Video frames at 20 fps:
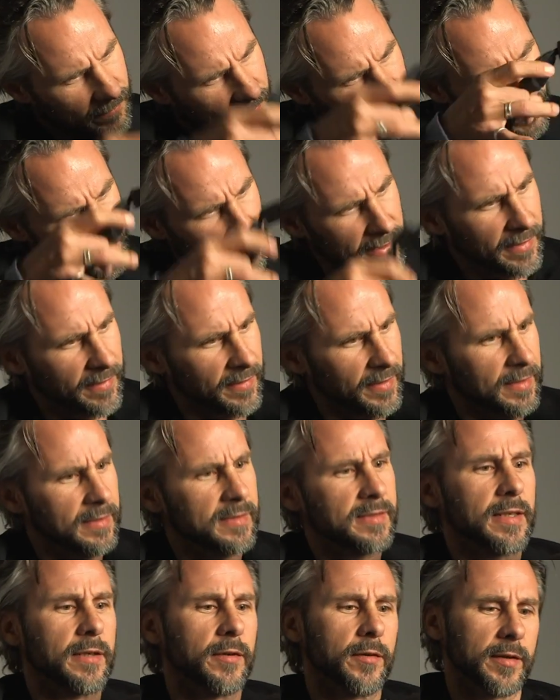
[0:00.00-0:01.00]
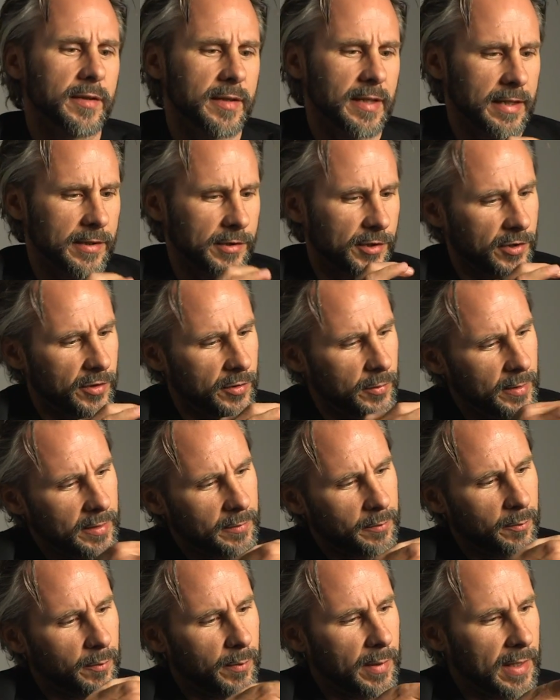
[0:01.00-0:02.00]
funny things that are attached to
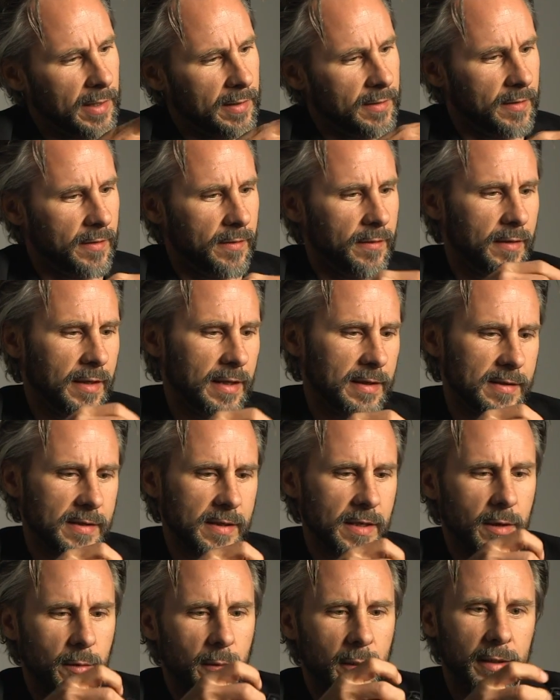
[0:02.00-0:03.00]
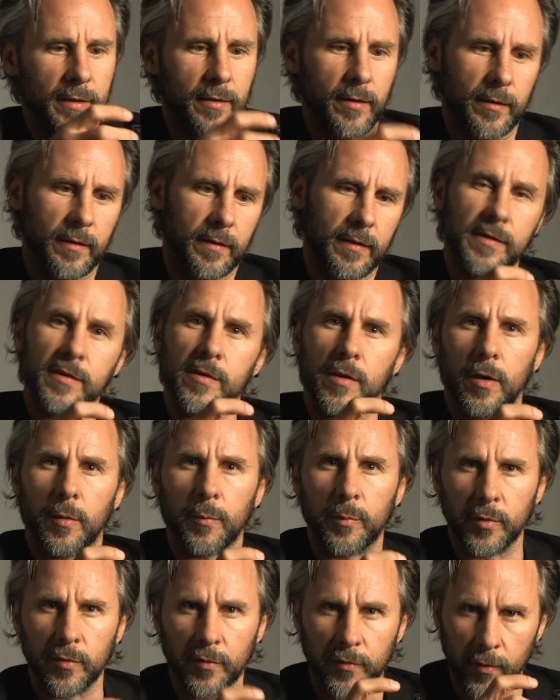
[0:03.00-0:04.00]
it, but that's how I got the
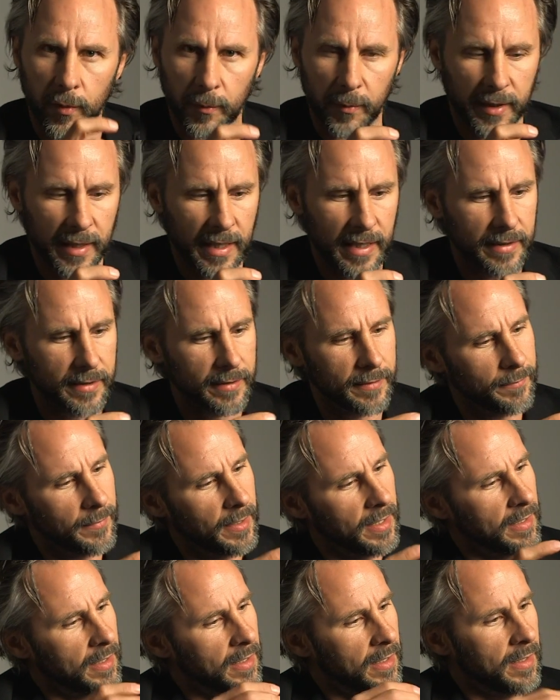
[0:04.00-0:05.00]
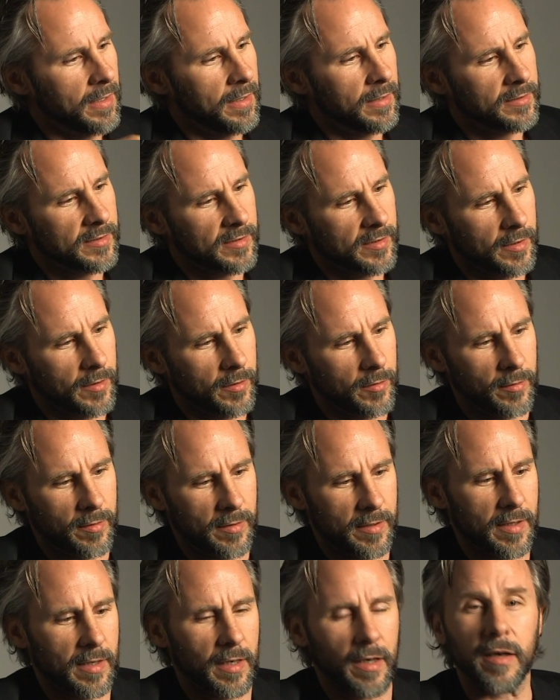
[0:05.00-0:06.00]
sample from Canon. So
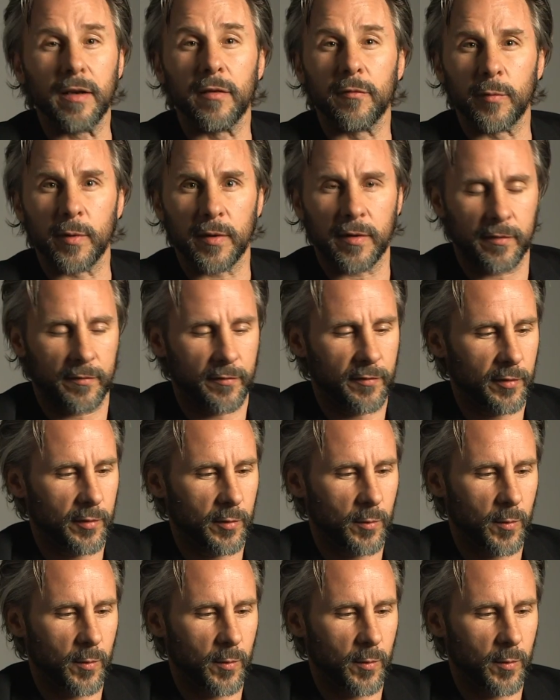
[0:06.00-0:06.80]
I live with it for a